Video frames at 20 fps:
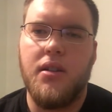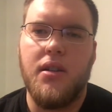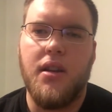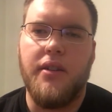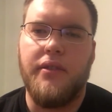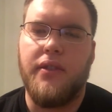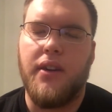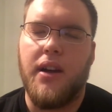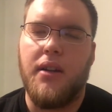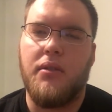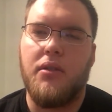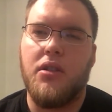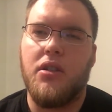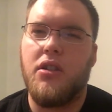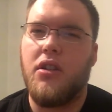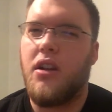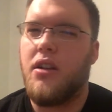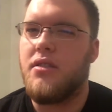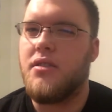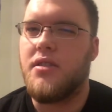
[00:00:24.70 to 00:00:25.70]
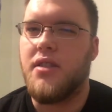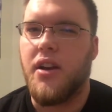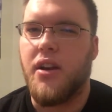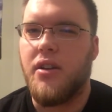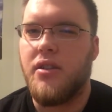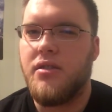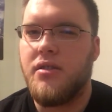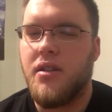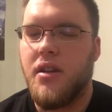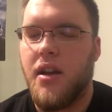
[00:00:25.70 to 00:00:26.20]
If I were to go
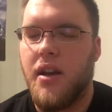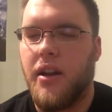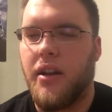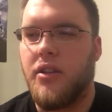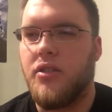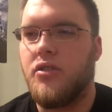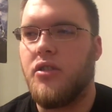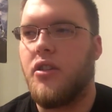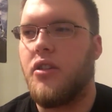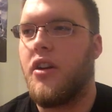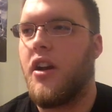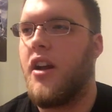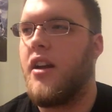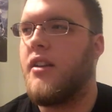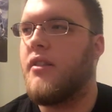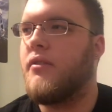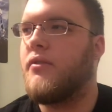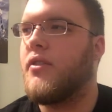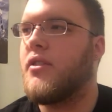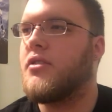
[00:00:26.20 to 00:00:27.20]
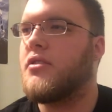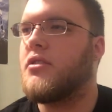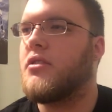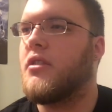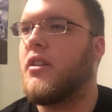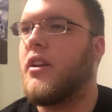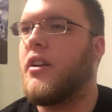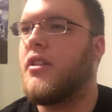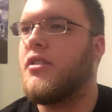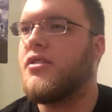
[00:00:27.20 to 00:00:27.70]
downstairs and exert any
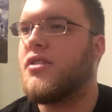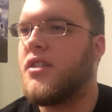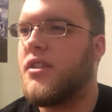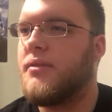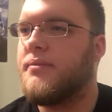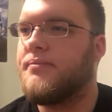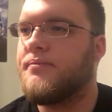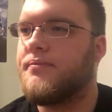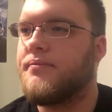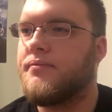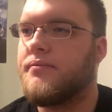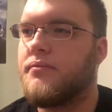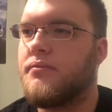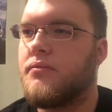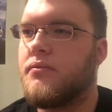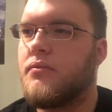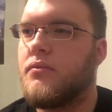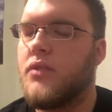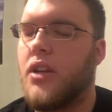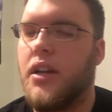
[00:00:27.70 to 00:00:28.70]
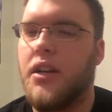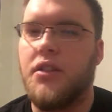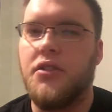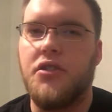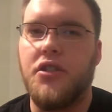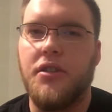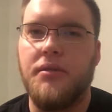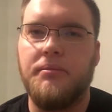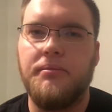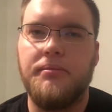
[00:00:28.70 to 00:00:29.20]
physical energy at a
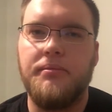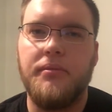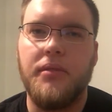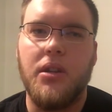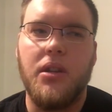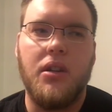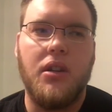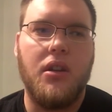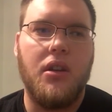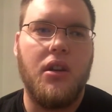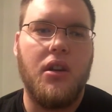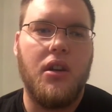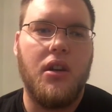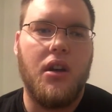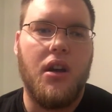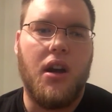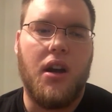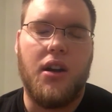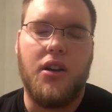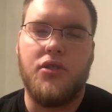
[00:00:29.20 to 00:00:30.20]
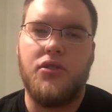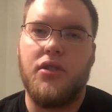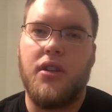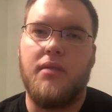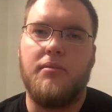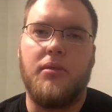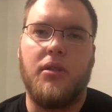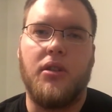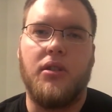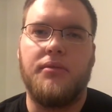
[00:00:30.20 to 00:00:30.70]
gym, on a
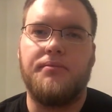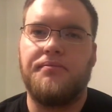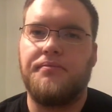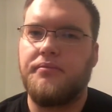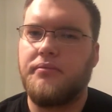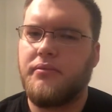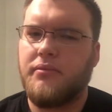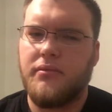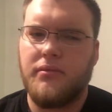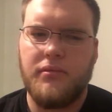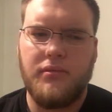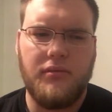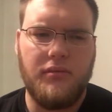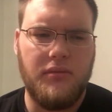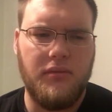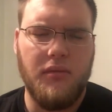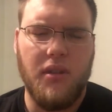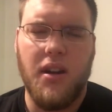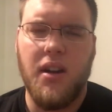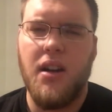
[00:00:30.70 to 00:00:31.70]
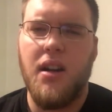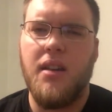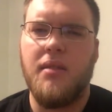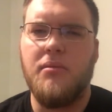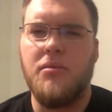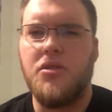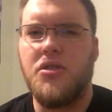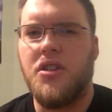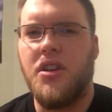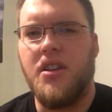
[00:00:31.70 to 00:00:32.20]
treadmill, and any
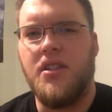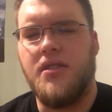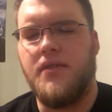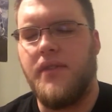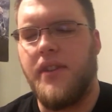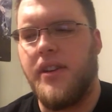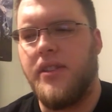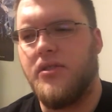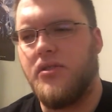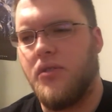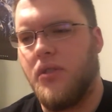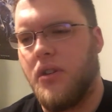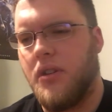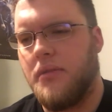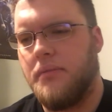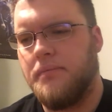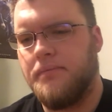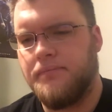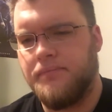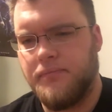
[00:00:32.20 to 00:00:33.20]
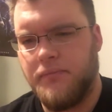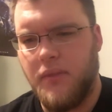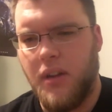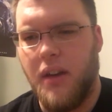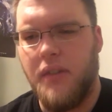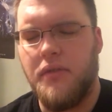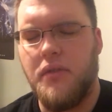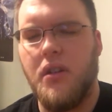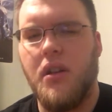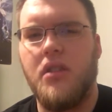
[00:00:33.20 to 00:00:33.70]
machines of any sort, I
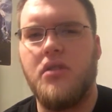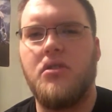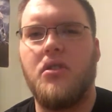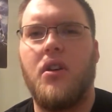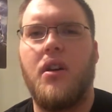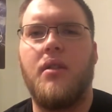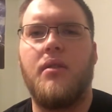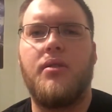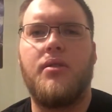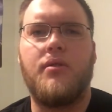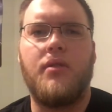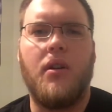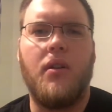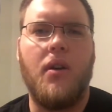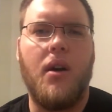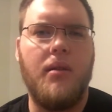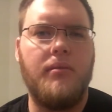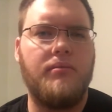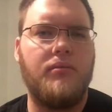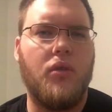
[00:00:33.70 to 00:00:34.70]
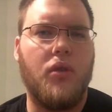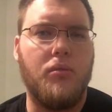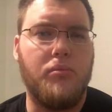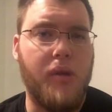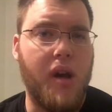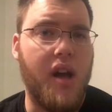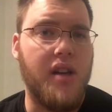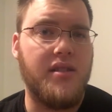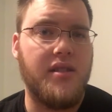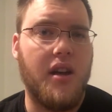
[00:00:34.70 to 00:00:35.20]
feel as though I would throw up or
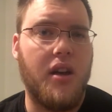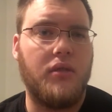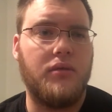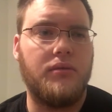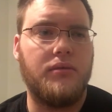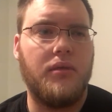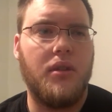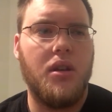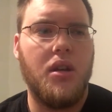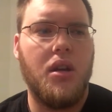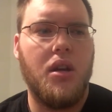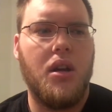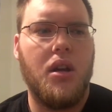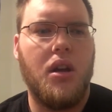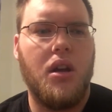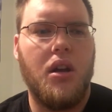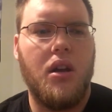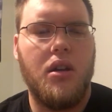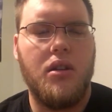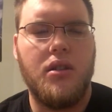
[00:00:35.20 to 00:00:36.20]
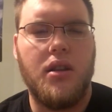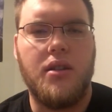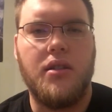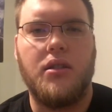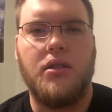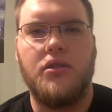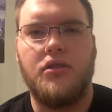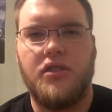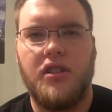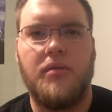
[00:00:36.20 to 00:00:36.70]
pass out. That's a
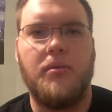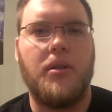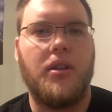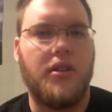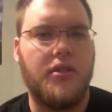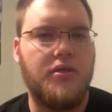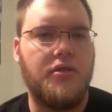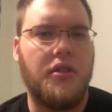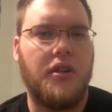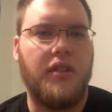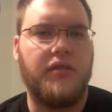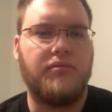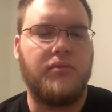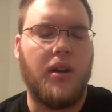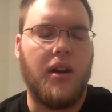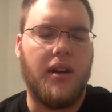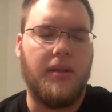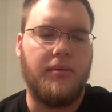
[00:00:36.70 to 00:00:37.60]
legitimate concern of mine.